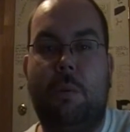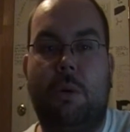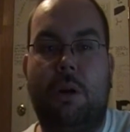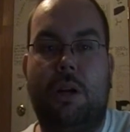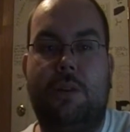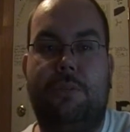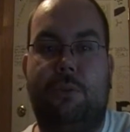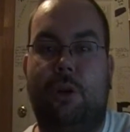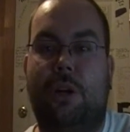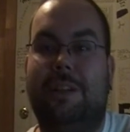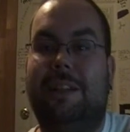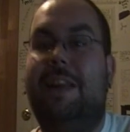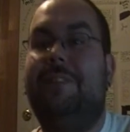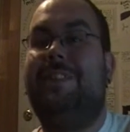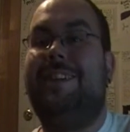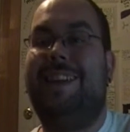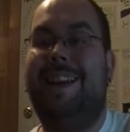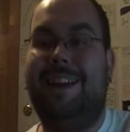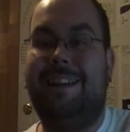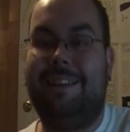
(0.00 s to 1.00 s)
Network for
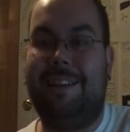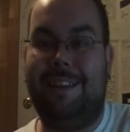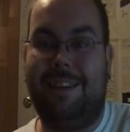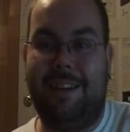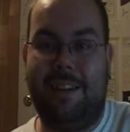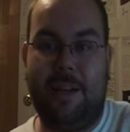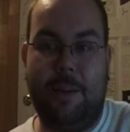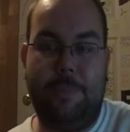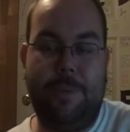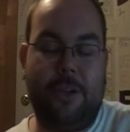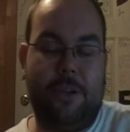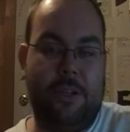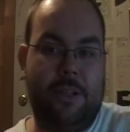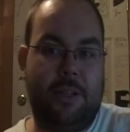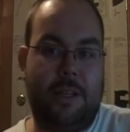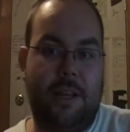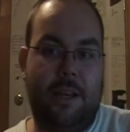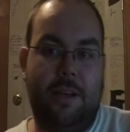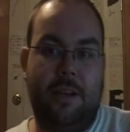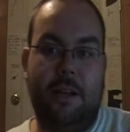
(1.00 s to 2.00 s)
$11.99 up here
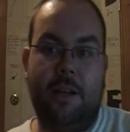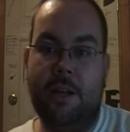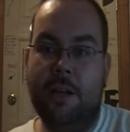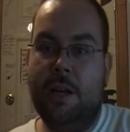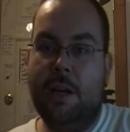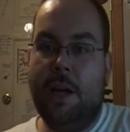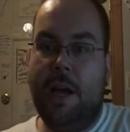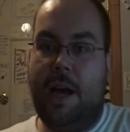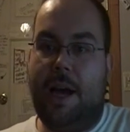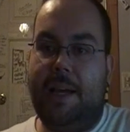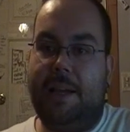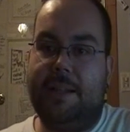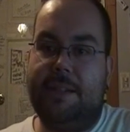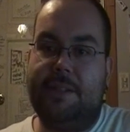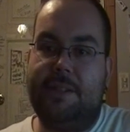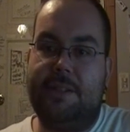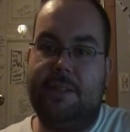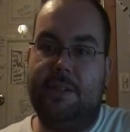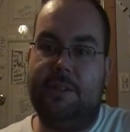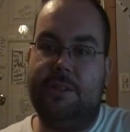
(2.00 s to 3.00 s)
in Canada, I
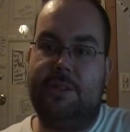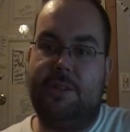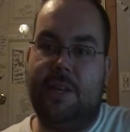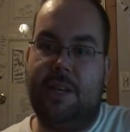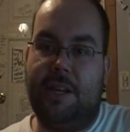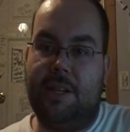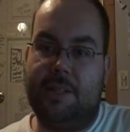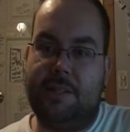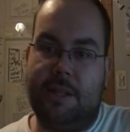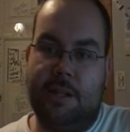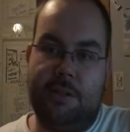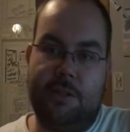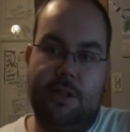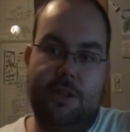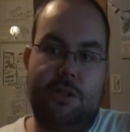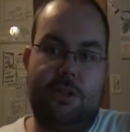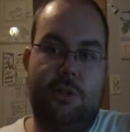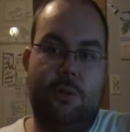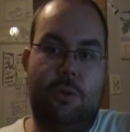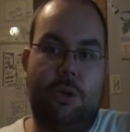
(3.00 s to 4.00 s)
can still say sends
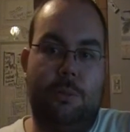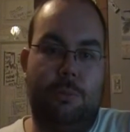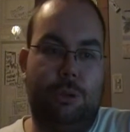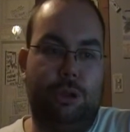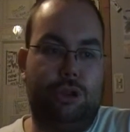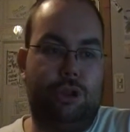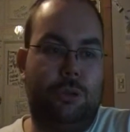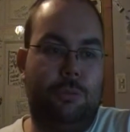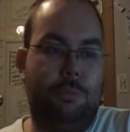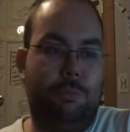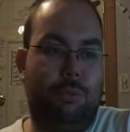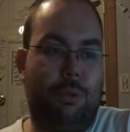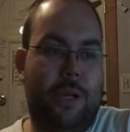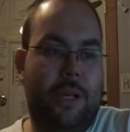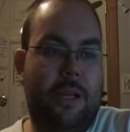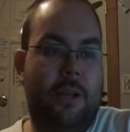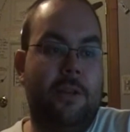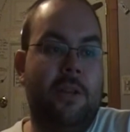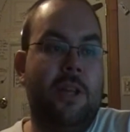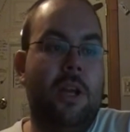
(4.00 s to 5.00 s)
us to commercial
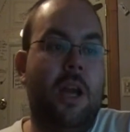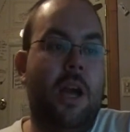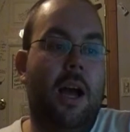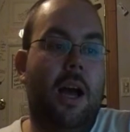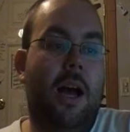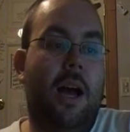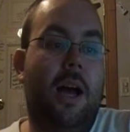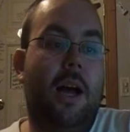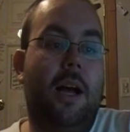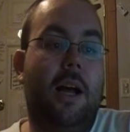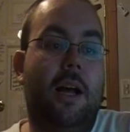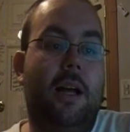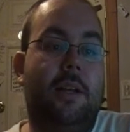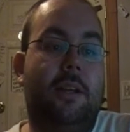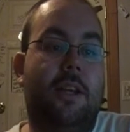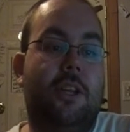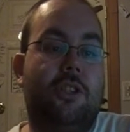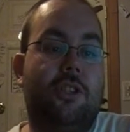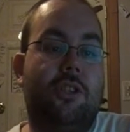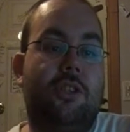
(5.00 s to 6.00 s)
break.
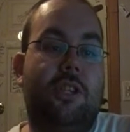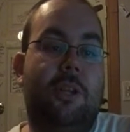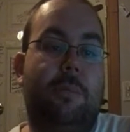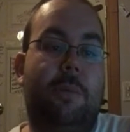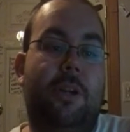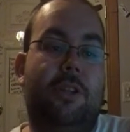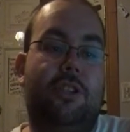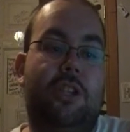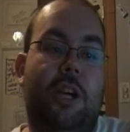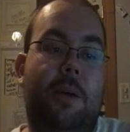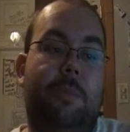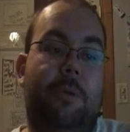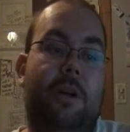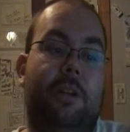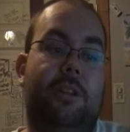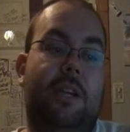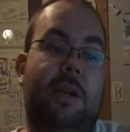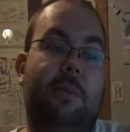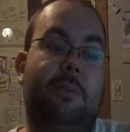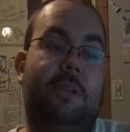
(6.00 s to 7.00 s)
Kitchen sink by Ciampa
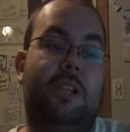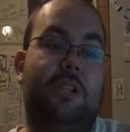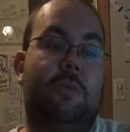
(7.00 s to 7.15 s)
on Gable.